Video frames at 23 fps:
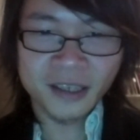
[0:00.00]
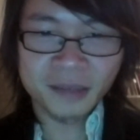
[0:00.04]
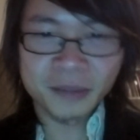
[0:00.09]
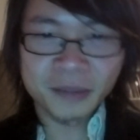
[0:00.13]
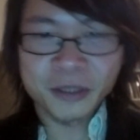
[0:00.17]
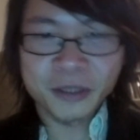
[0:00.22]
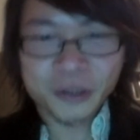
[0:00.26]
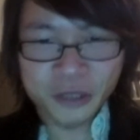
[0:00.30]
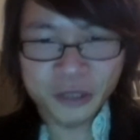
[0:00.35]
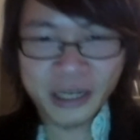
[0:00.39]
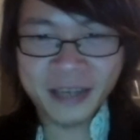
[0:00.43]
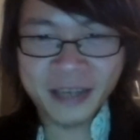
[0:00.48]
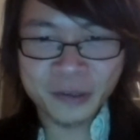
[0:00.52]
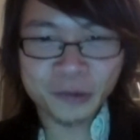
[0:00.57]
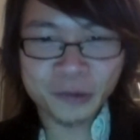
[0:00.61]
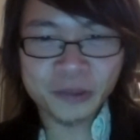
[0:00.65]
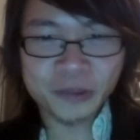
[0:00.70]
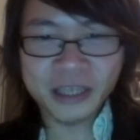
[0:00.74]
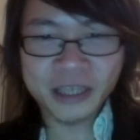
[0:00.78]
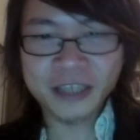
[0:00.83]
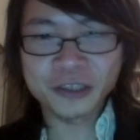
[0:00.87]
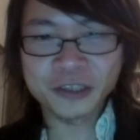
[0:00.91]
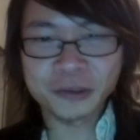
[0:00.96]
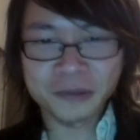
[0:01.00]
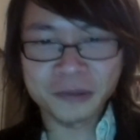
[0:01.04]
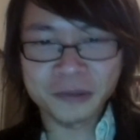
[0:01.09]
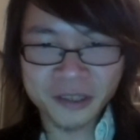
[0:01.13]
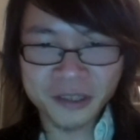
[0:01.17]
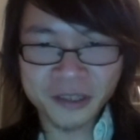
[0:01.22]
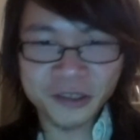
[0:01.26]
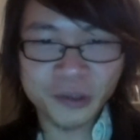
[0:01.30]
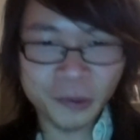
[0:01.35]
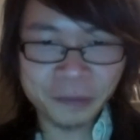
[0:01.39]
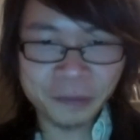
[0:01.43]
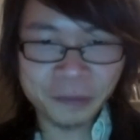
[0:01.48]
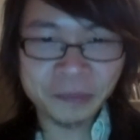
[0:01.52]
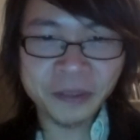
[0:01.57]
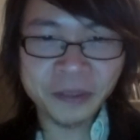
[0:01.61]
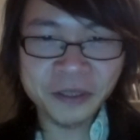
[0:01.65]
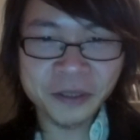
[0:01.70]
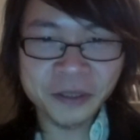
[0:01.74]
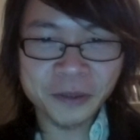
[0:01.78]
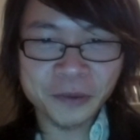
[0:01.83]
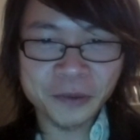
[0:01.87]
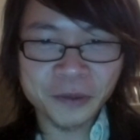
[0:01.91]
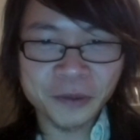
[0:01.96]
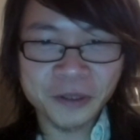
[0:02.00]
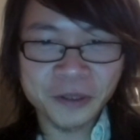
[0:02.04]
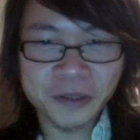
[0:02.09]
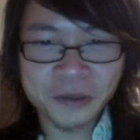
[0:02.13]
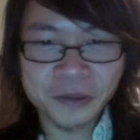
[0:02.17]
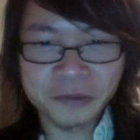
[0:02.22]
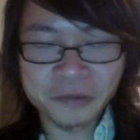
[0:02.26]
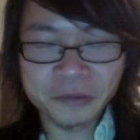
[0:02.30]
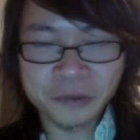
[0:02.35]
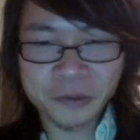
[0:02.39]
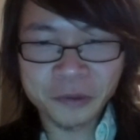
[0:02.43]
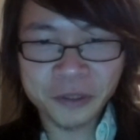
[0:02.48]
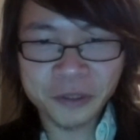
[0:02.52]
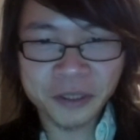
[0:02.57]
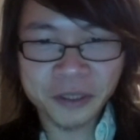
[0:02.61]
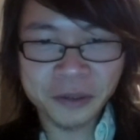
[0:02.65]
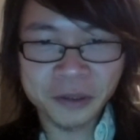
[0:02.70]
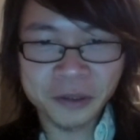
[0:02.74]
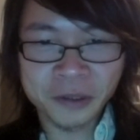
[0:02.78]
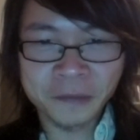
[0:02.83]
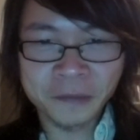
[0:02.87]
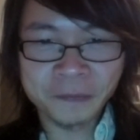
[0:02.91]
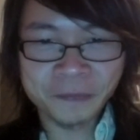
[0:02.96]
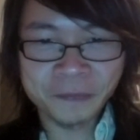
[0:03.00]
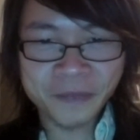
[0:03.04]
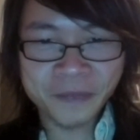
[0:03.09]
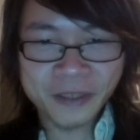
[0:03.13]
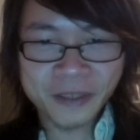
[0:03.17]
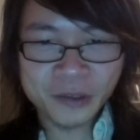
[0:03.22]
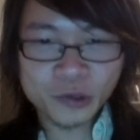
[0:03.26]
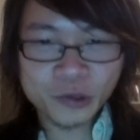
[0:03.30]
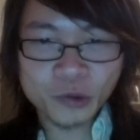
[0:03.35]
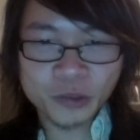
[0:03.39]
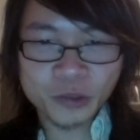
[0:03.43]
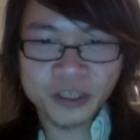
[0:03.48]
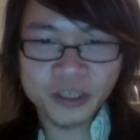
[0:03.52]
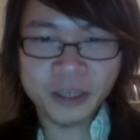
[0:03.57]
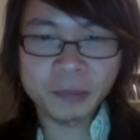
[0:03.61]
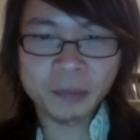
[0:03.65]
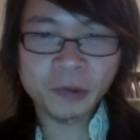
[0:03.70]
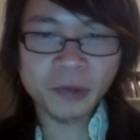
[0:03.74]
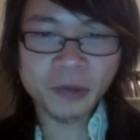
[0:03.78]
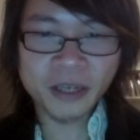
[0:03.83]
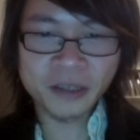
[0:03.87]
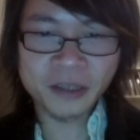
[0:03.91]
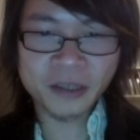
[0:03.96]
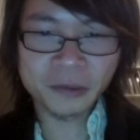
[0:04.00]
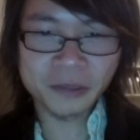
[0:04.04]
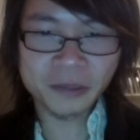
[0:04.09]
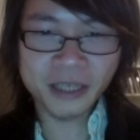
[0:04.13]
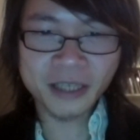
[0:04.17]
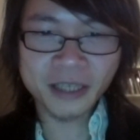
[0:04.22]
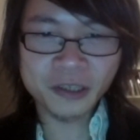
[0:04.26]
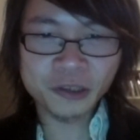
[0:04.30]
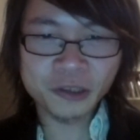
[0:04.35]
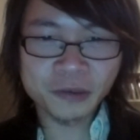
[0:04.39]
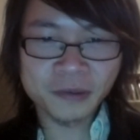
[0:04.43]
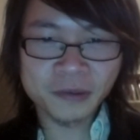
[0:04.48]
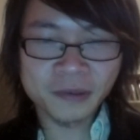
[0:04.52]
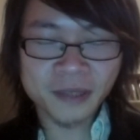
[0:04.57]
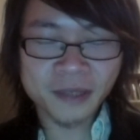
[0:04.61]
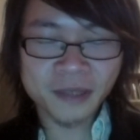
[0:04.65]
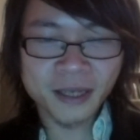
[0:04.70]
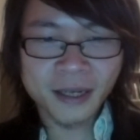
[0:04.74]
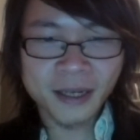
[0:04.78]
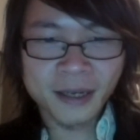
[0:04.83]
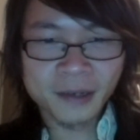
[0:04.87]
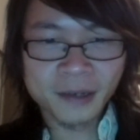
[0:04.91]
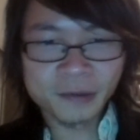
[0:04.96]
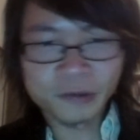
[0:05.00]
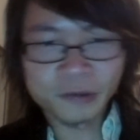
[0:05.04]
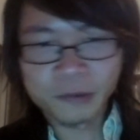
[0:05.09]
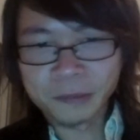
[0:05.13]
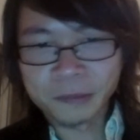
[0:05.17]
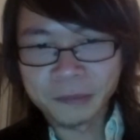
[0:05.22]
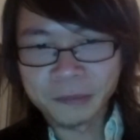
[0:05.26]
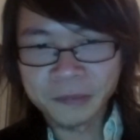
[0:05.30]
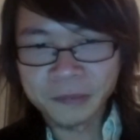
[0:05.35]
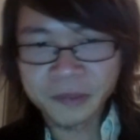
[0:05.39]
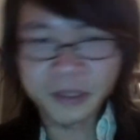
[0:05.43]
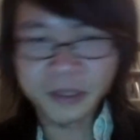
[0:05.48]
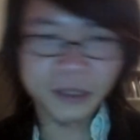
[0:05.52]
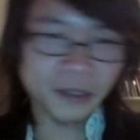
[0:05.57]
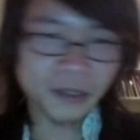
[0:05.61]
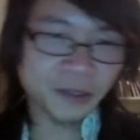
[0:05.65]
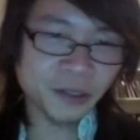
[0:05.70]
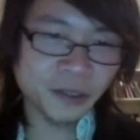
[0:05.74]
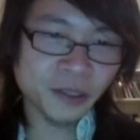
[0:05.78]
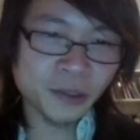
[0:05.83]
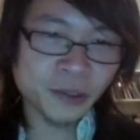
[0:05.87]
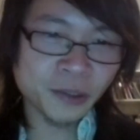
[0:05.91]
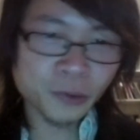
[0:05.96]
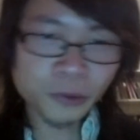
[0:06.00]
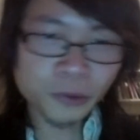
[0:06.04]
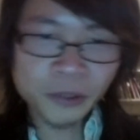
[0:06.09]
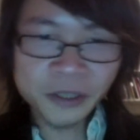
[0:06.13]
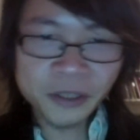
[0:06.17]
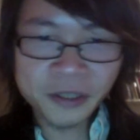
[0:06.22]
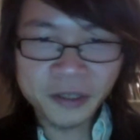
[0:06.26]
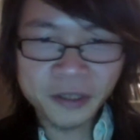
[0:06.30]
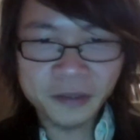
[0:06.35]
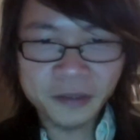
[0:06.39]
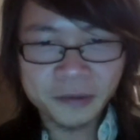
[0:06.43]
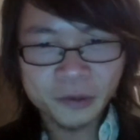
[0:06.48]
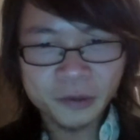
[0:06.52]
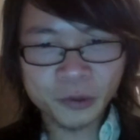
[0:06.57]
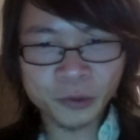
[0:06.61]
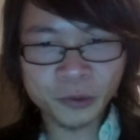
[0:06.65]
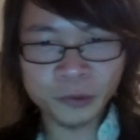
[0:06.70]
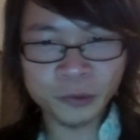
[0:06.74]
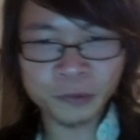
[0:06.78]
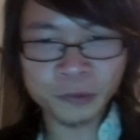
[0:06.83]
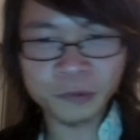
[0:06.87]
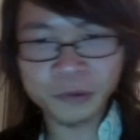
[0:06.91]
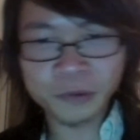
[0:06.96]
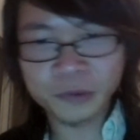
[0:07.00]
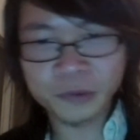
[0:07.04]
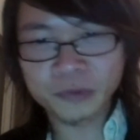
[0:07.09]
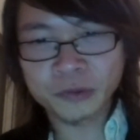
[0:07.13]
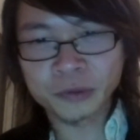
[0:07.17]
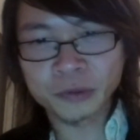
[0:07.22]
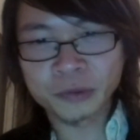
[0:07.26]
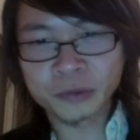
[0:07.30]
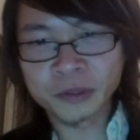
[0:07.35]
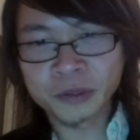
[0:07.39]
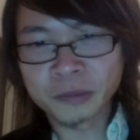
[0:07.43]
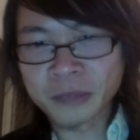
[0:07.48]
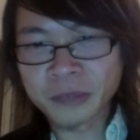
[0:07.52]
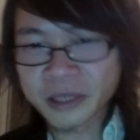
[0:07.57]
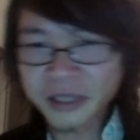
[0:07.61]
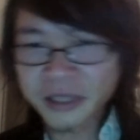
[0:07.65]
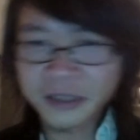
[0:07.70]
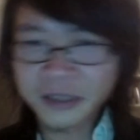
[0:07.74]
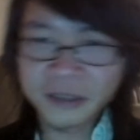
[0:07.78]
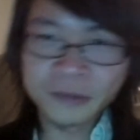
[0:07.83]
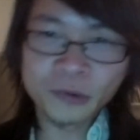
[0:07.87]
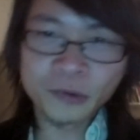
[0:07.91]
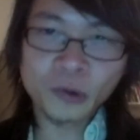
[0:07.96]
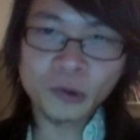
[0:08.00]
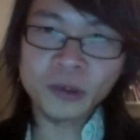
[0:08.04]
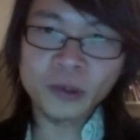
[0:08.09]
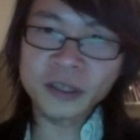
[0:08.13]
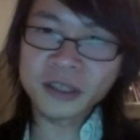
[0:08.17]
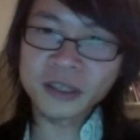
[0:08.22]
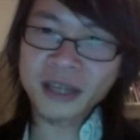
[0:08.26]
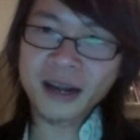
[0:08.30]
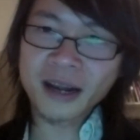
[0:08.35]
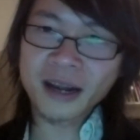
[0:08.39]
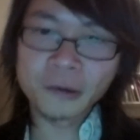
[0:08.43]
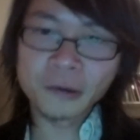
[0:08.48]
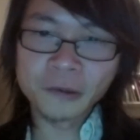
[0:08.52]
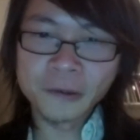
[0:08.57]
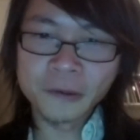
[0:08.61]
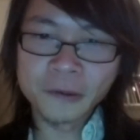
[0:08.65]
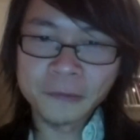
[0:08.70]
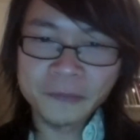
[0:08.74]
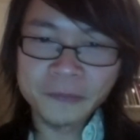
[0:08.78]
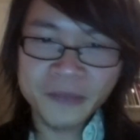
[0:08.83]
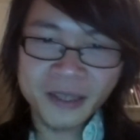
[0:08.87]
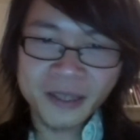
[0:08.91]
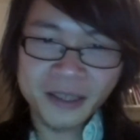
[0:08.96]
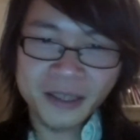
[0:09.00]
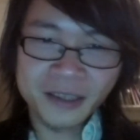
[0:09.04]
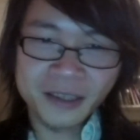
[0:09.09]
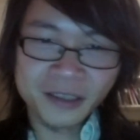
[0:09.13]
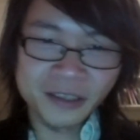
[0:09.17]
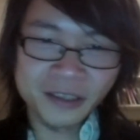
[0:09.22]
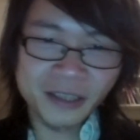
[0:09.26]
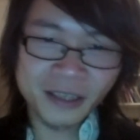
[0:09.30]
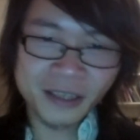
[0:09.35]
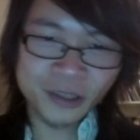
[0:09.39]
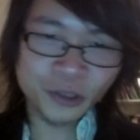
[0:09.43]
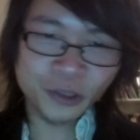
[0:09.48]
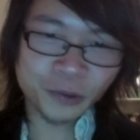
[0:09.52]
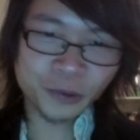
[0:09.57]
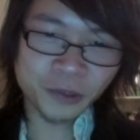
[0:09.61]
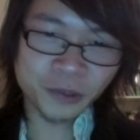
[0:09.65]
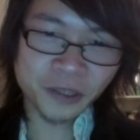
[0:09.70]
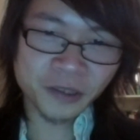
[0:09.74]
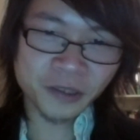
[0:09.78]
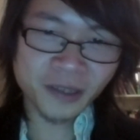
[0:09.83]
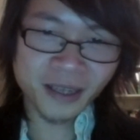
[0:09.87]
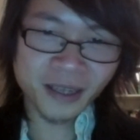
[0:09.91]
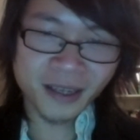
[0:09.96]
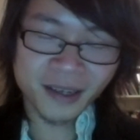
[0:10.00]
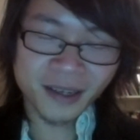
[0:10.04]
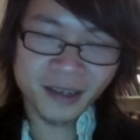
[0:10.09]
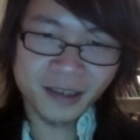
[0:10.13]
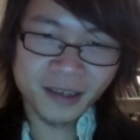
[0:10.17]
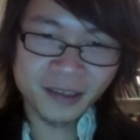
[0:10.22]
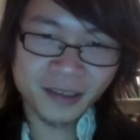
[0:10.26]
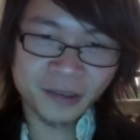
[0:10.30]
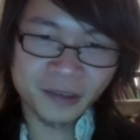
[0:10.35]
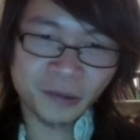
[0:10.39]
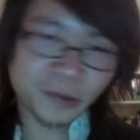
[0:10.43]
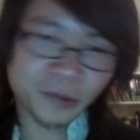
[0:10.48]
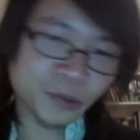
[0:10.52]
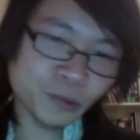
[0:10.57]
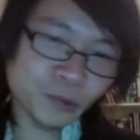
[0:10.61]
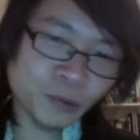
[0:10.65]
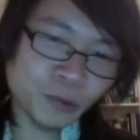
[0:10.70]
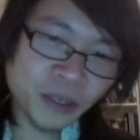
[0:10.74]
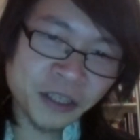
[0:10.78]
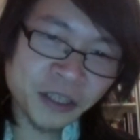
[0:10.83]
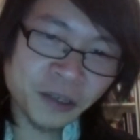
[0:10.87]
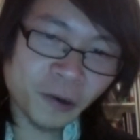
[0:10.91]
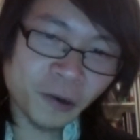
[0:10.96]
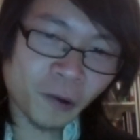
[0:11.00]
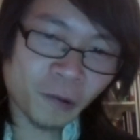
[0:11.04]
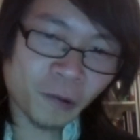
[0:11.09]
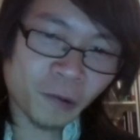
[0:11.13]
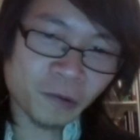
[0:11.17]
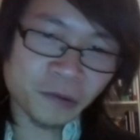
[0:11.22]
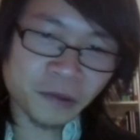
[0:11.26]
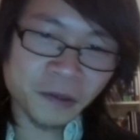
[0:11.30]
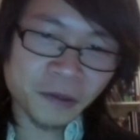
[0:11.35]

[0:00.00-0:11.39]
because annotation is basically if you look at the concept of annotation from the, the greek to to be medieval and now is actually you know the way of